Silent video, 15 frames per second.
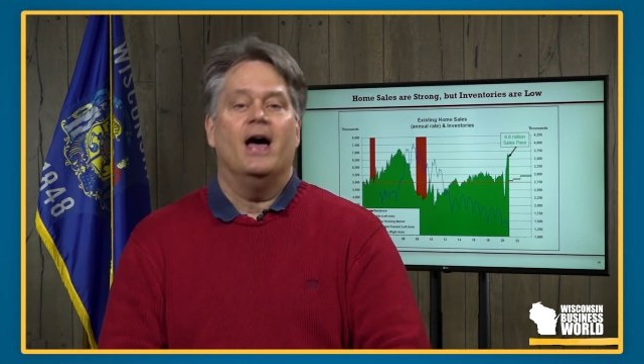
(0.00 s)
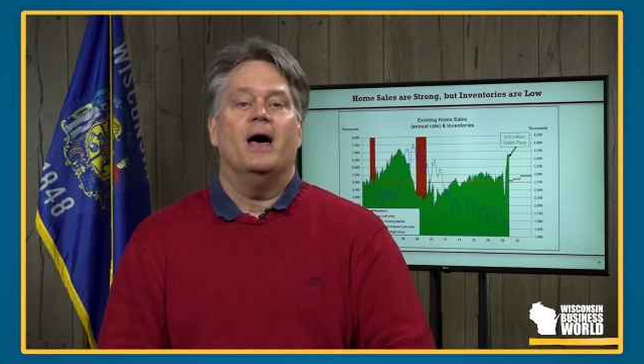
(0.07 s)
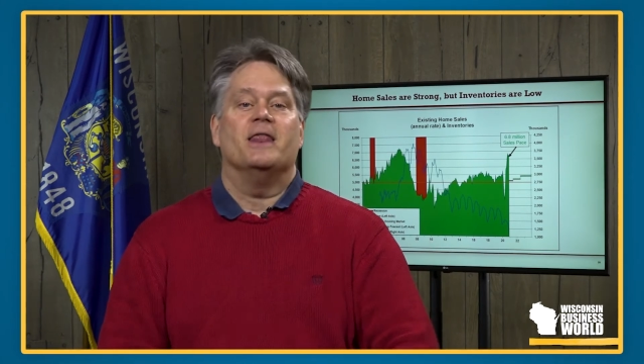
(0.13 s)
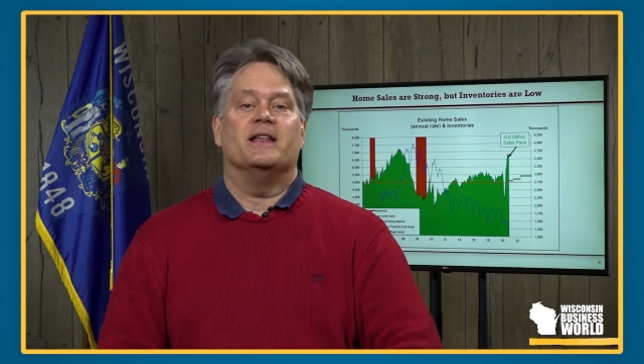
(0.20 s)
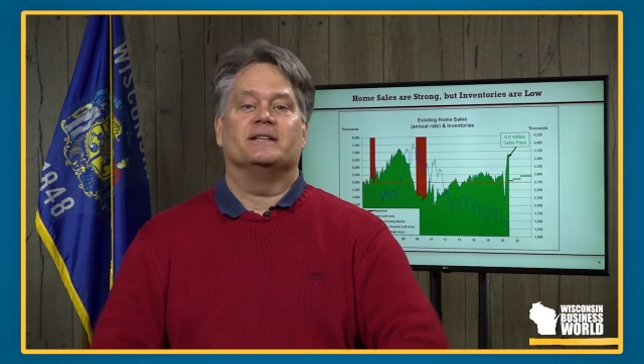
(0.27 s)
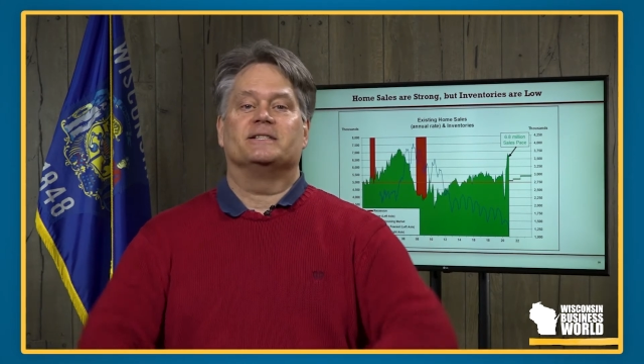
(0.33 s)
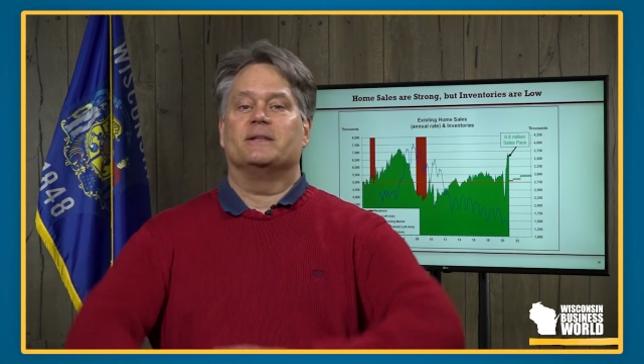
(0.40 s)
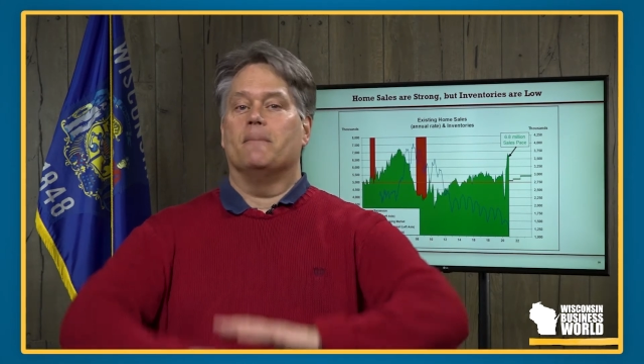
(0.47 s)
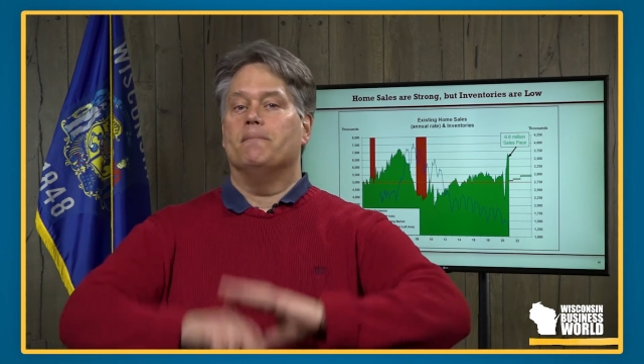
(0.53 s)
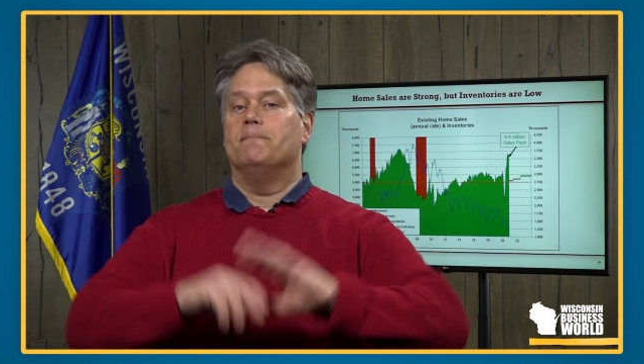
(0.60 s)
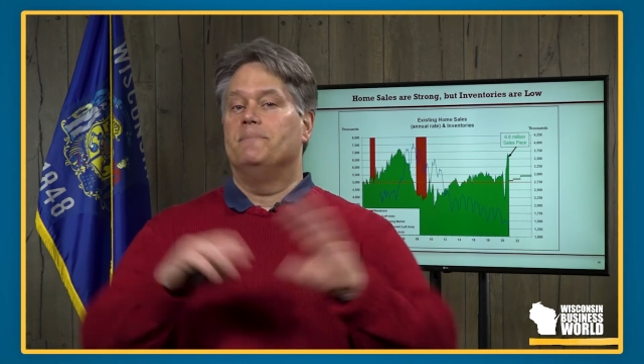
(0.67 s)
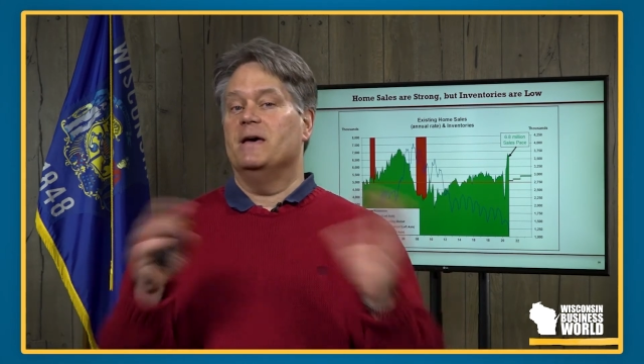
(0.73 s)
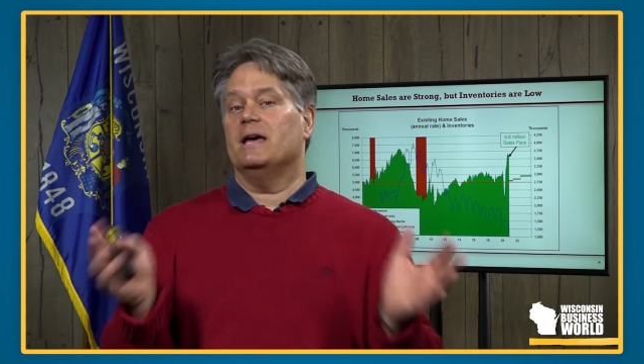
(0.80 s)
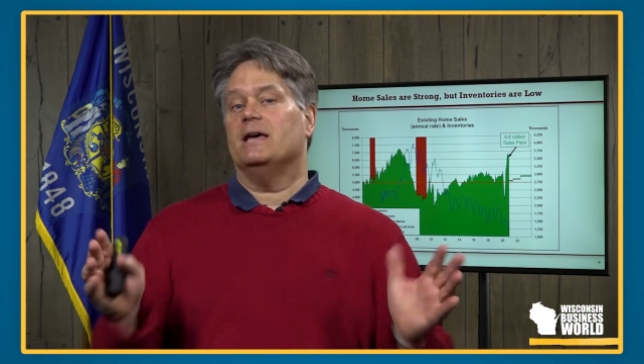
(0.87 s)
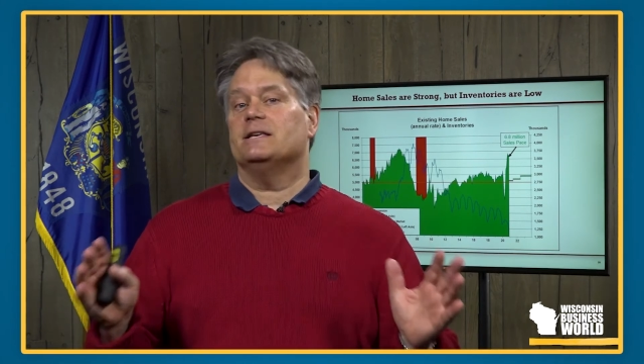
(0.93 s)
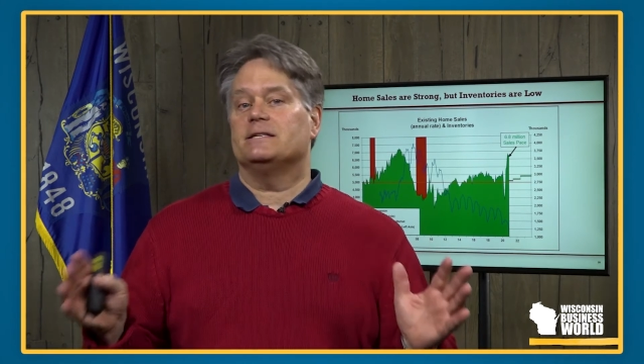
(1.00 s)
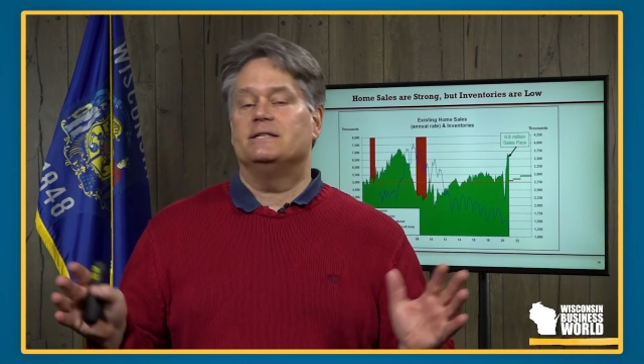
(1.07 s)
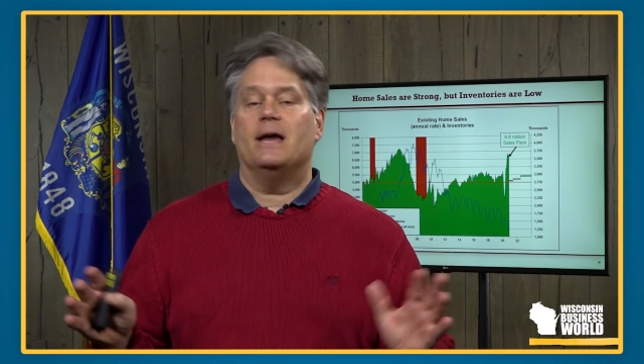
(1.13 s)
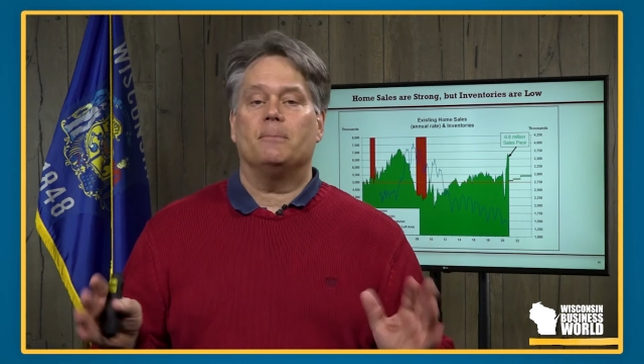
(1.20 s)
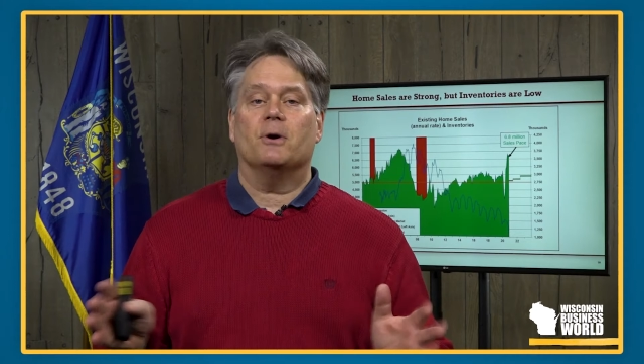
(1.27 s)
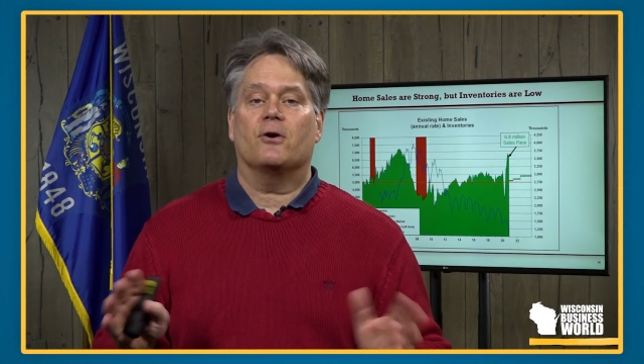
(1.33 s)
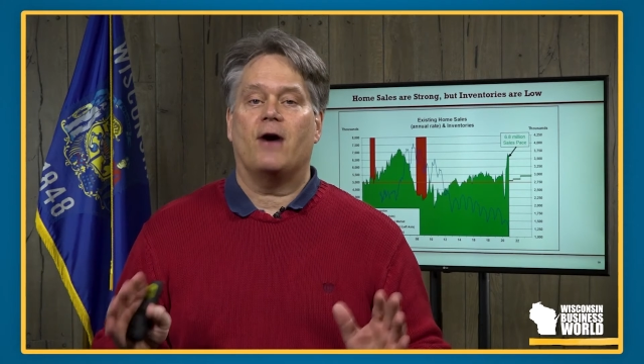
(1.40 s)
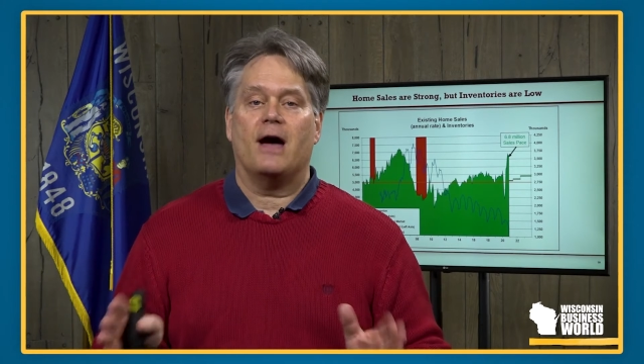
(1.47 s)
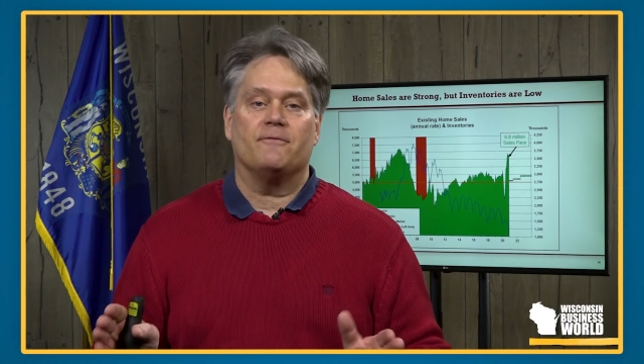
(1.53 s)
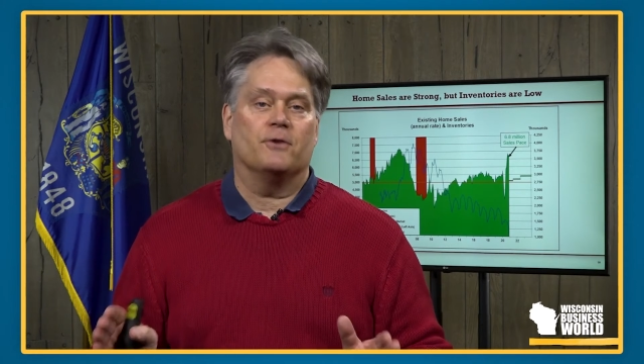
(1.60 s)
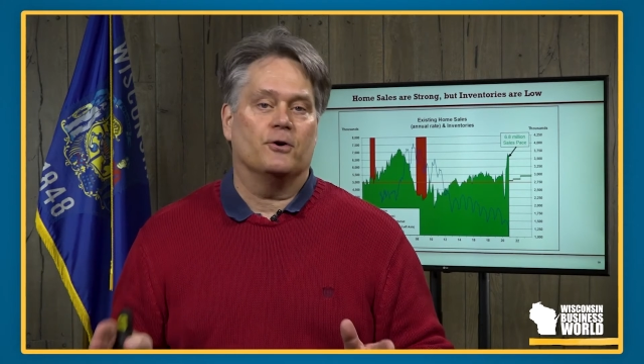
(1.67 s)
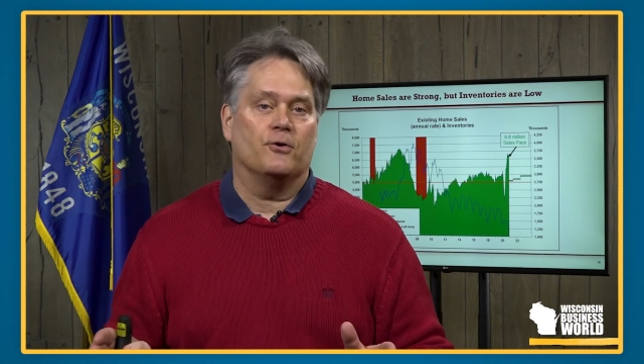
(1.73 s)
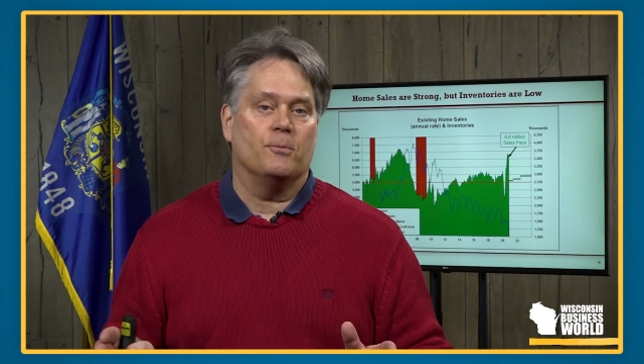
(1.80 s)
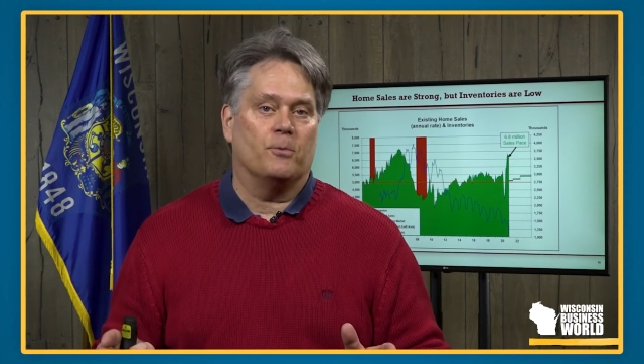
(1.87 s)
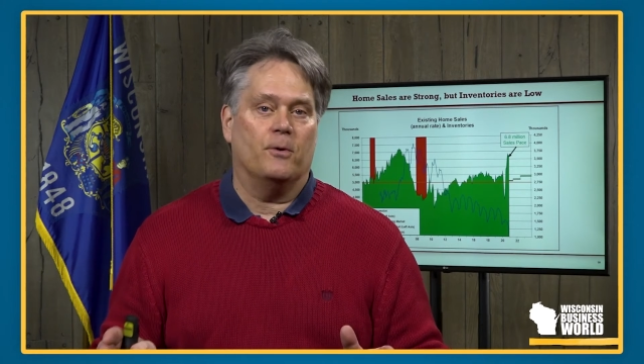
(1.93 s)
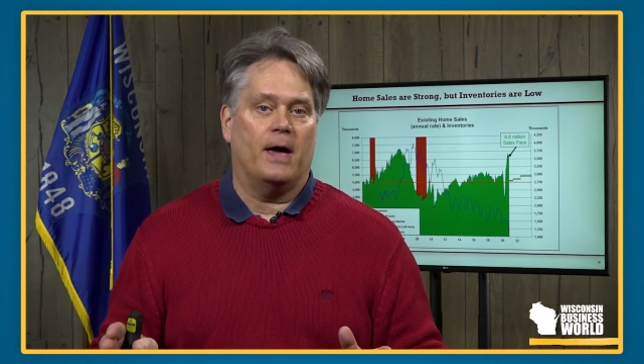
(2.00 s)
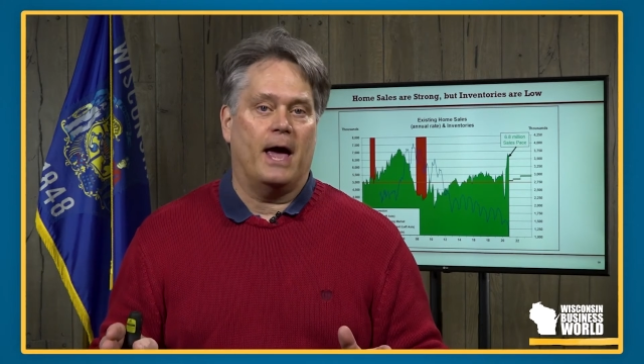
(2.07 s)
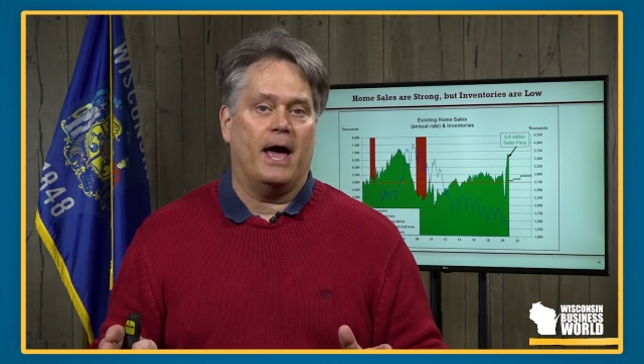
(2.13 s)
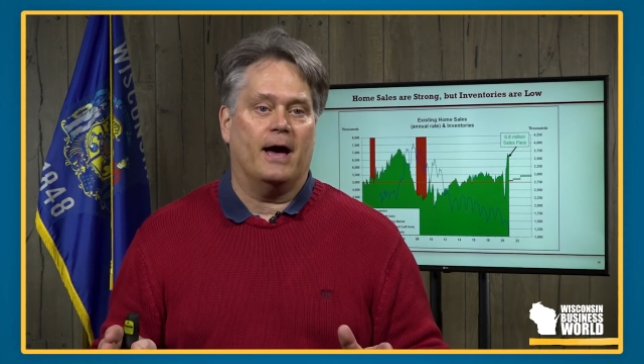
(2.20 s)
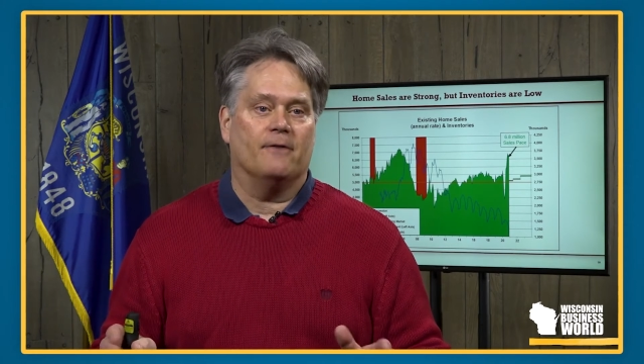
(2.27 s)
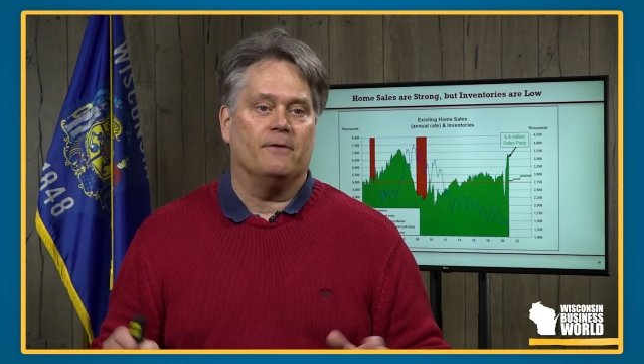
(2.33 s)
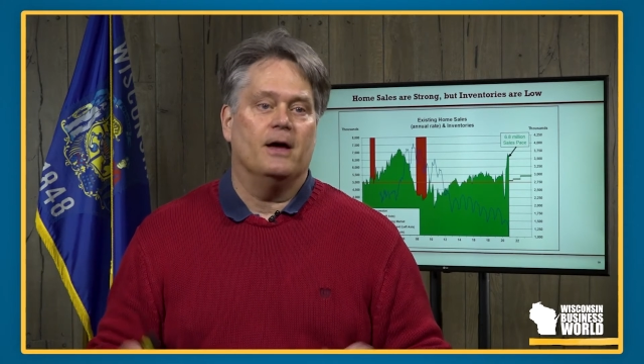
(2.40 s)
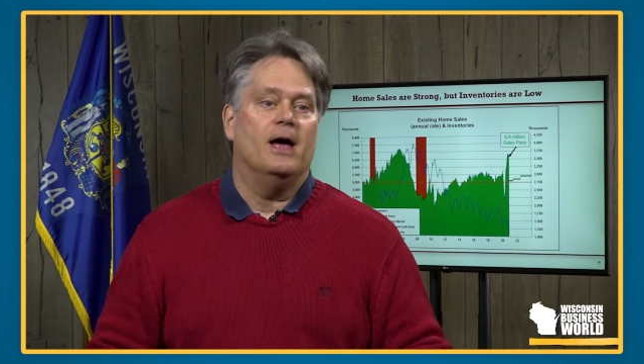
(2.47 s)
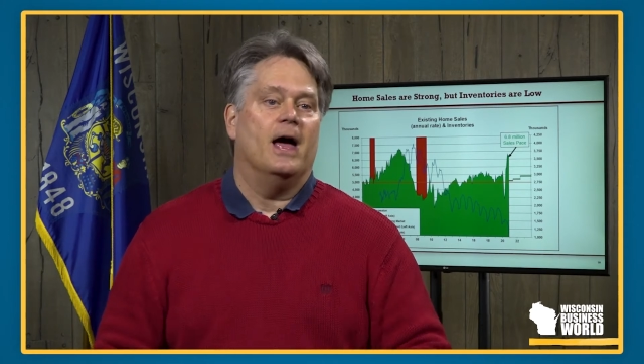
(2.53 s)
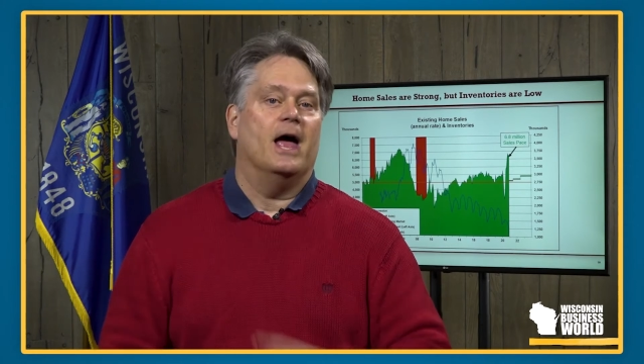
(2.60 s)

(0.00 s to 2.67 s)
That's the biggest demographic group we have.